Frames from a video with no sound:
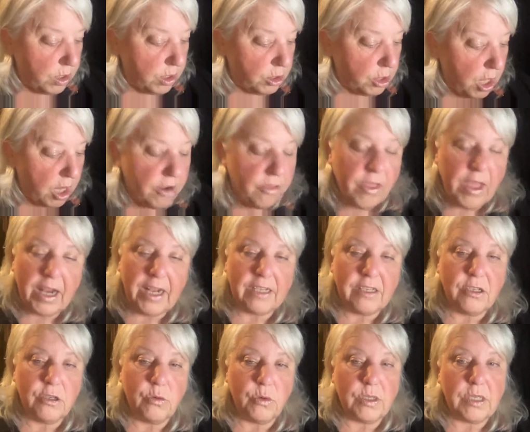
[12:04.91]
And a lot of that
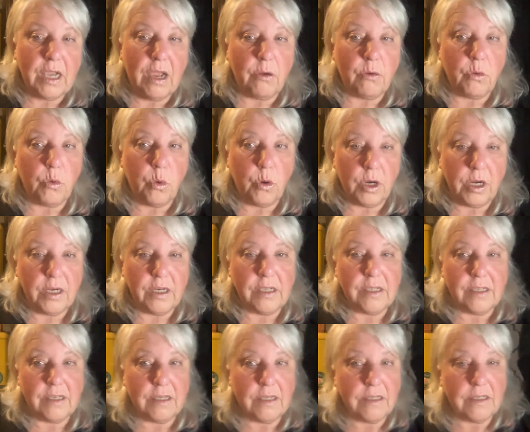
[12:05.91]
has to do with town
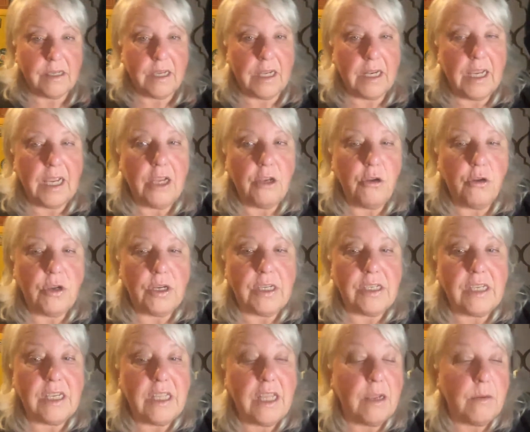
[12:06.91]
ordinances. And again, you're
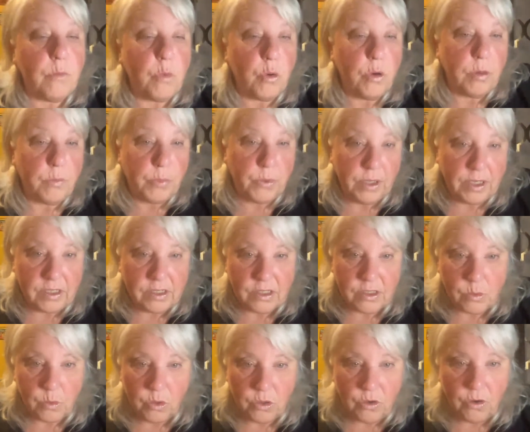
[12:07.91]
going to see that more in
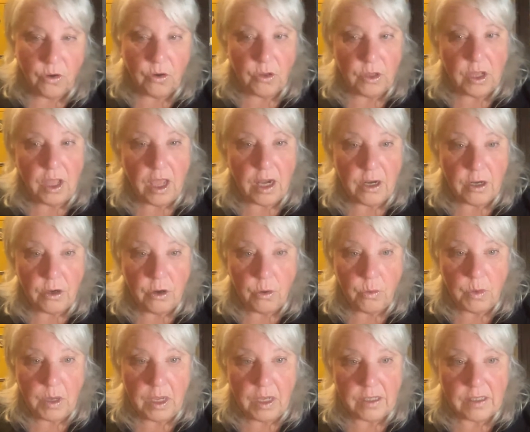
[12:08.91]
places where there are a lot of
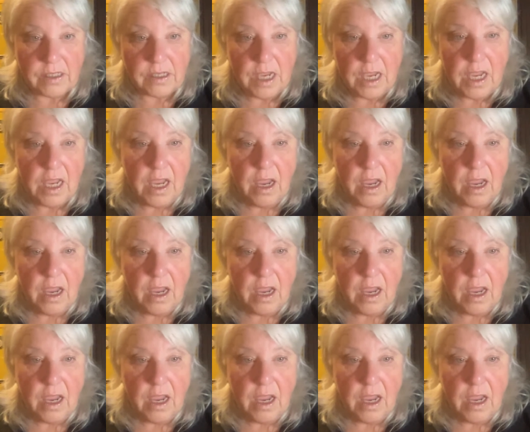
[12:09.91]
nomads.